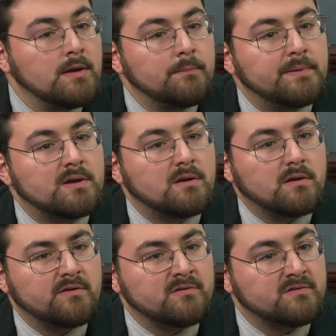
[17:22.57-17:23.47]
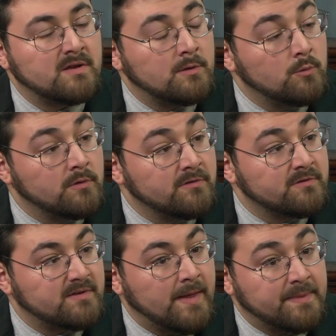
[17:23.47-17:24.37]
Because it
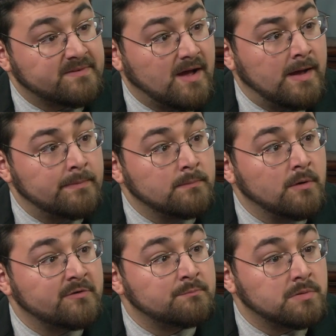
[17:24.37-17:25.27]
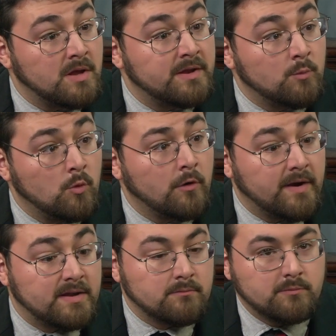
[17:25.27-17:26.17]
was, at the time, the most bloody war,
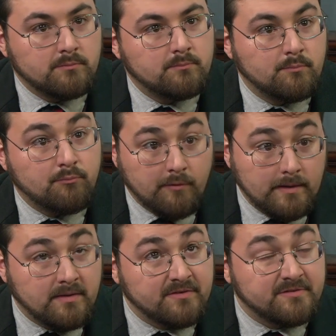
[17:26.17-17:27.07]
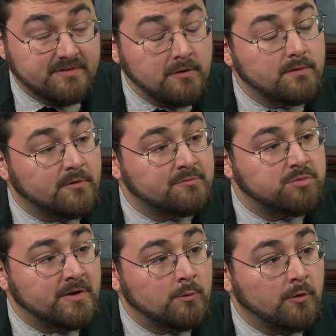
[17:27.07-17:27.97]
and still the most
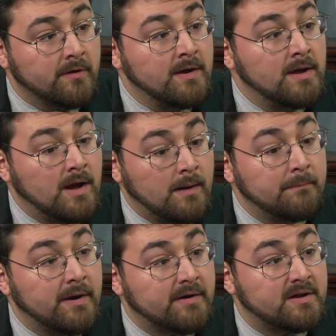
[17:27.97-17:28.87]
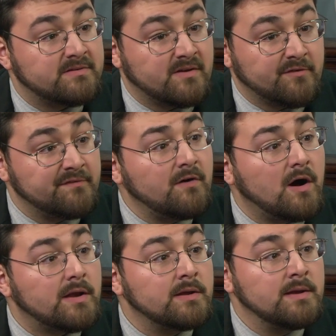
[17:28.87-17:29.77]
bloody war America has ever
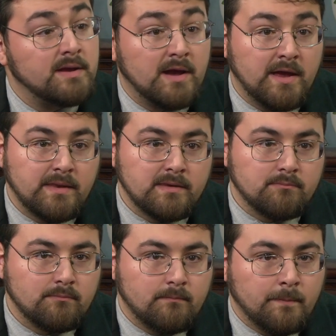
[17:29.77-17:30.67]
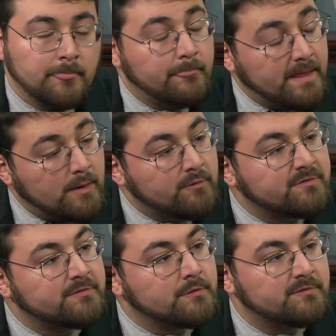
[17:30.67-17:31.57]
fought. And that was
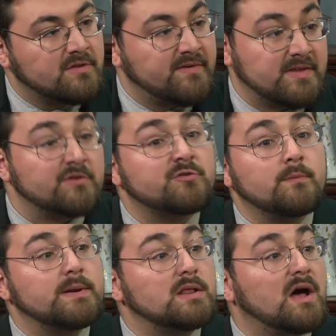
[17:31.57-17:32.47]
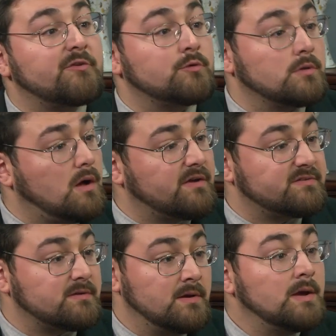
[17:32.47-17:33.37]
due to the fact that so many lives were
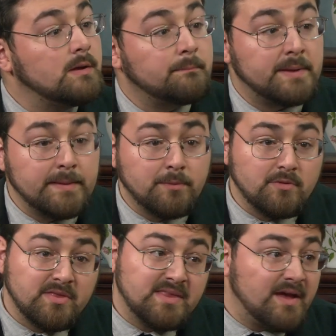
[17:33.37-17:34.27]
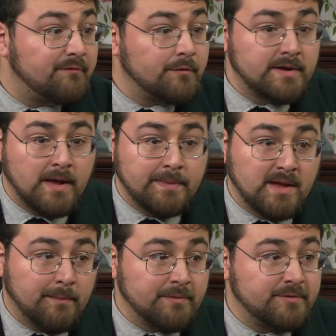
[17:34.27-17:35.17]
lost. People never got the
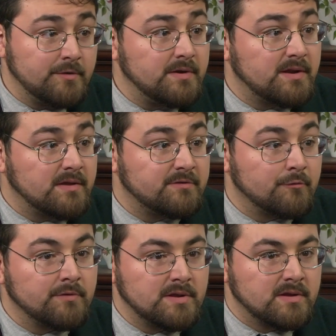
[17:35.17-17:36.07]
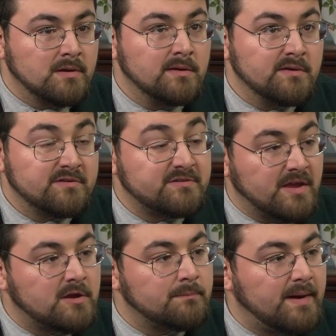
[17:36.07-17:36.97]
opportunity to really
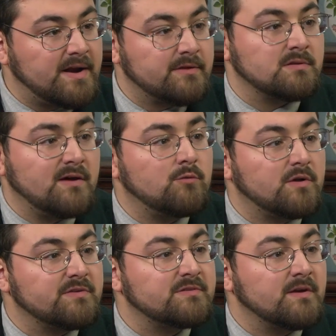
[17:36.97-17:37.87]
say goodbye to their loved ones.